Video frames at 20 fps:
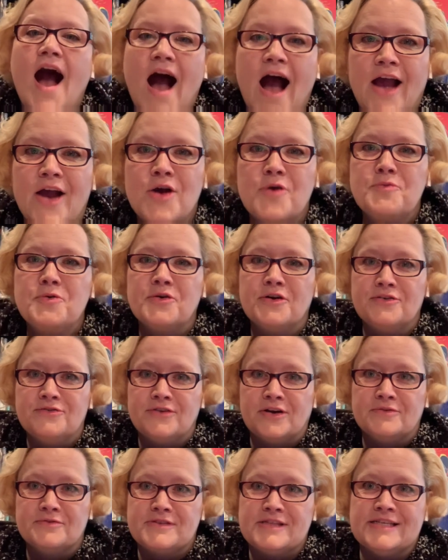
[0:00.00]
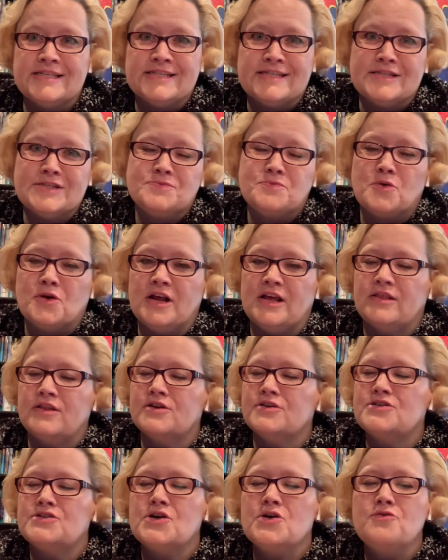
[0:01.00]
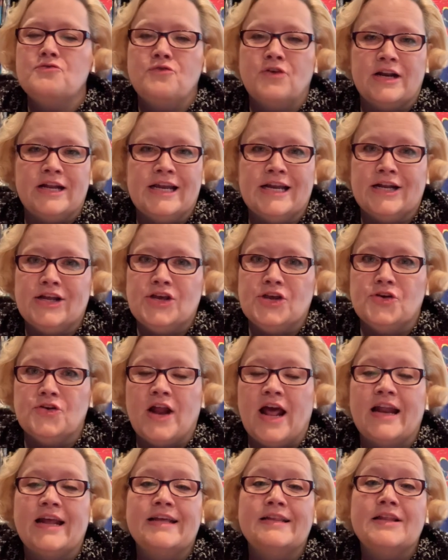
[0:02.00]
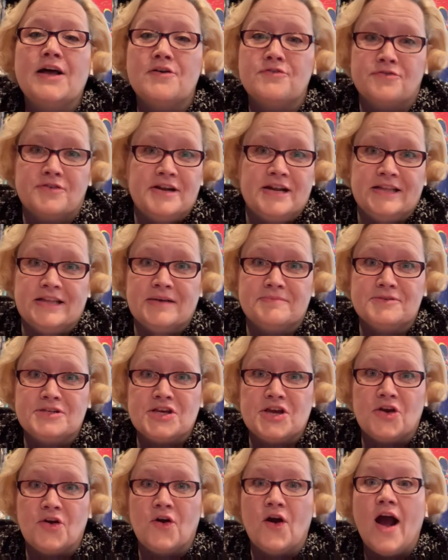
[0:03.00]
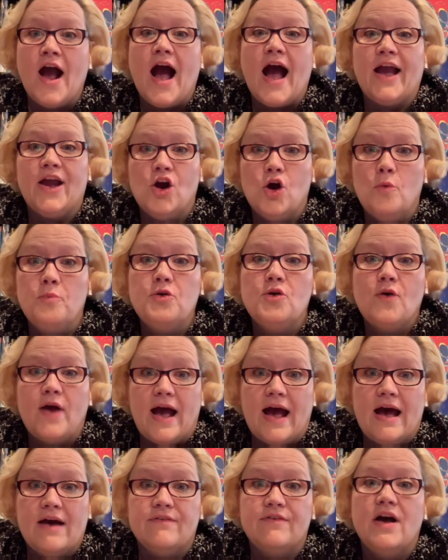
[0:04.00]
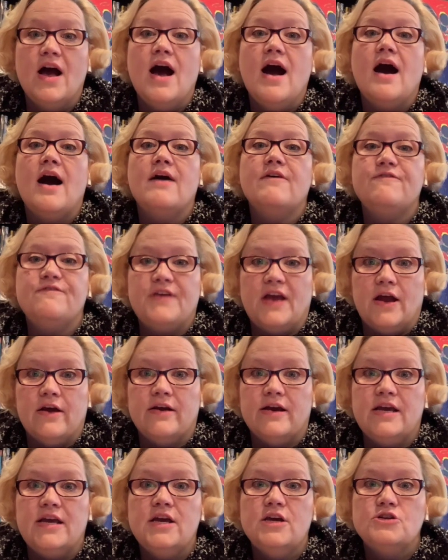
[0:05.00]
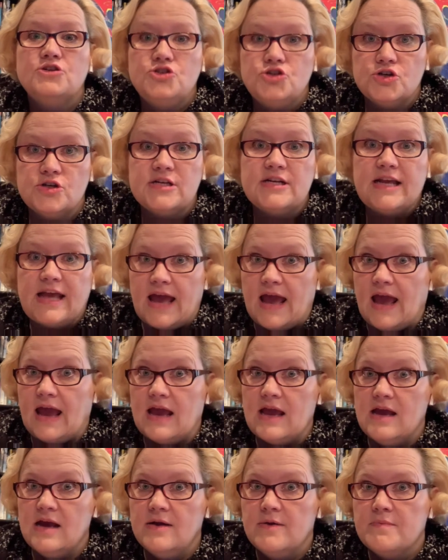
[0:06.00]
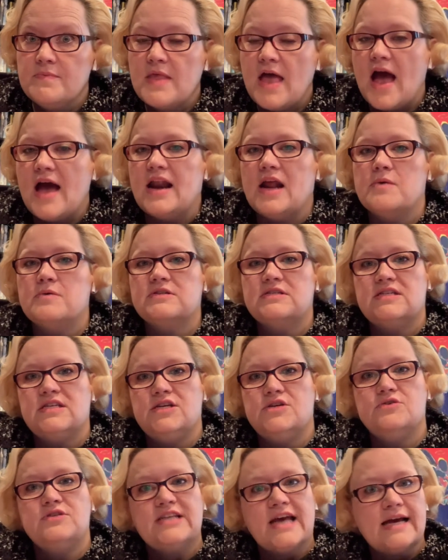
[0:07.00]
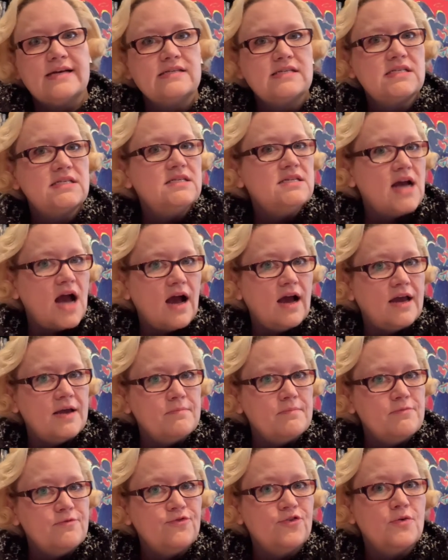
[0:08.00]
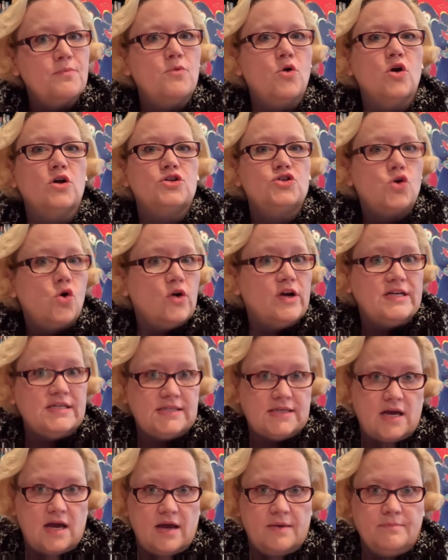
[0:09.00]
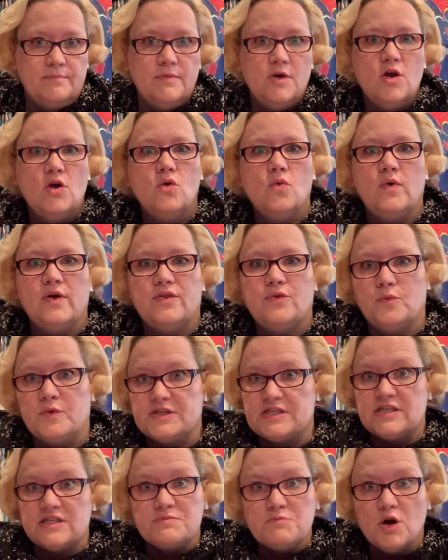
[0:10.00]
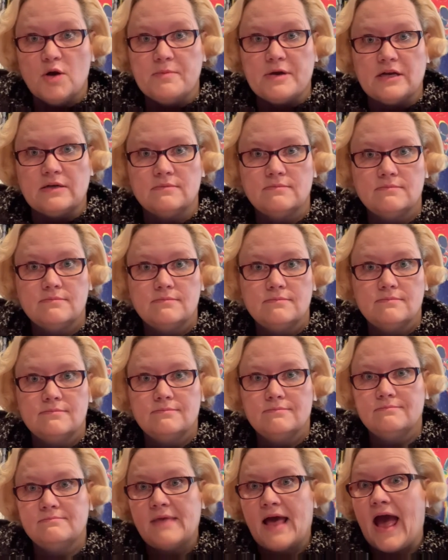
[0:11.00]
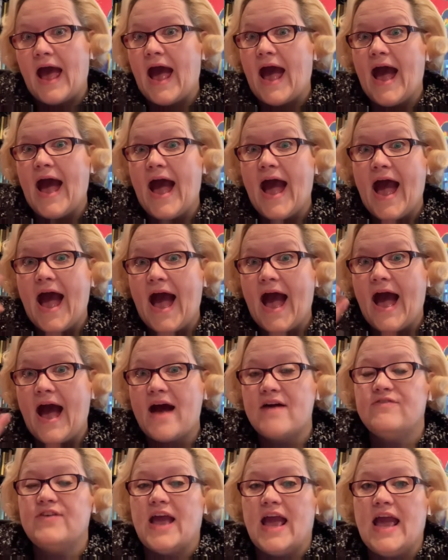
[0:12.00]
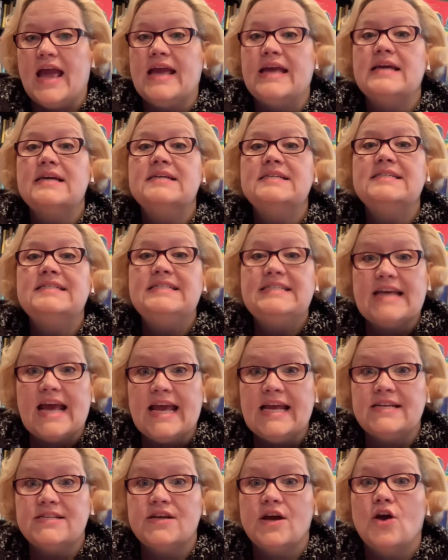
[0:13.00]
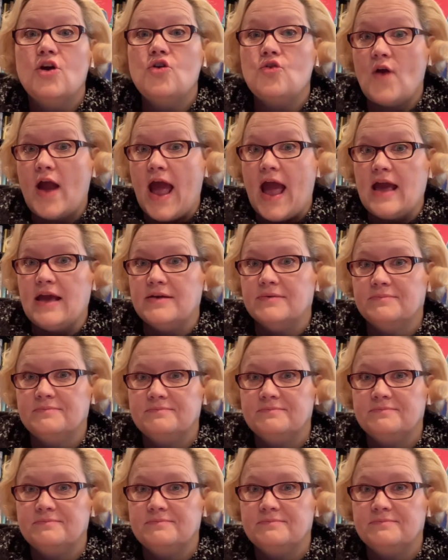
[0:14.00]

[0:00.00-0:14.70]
I hope you had fun with these this morning. They're so funny and cute, and I love reading them to you. I hope you have a very good day, and I will see you text time for more Tori time with Wishes Merman. Have a date gray.